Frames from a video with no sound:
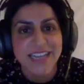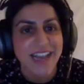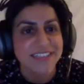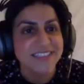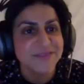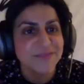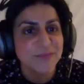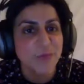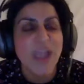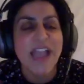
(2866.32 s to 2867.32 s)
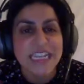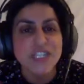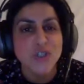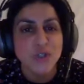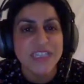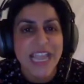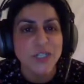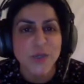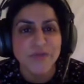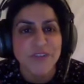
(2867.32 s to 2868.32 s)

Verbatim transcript: had where at least you could get into a mm.